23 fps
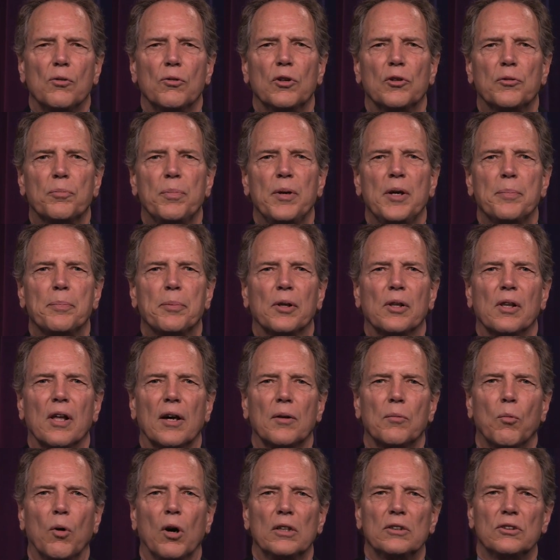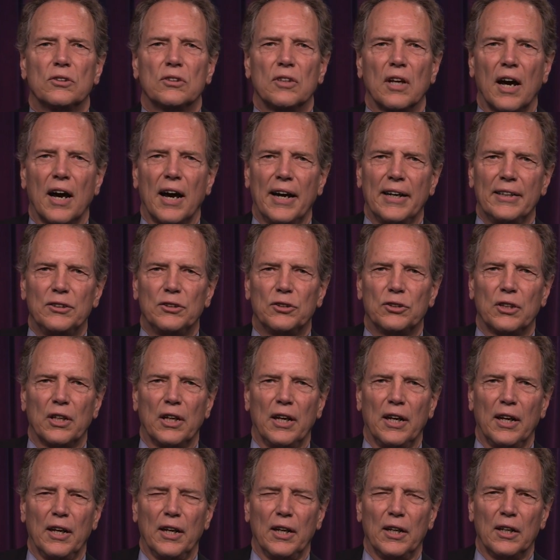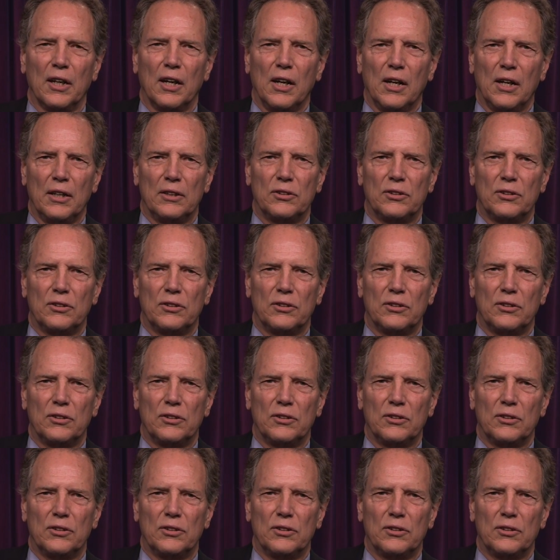with people on one side saying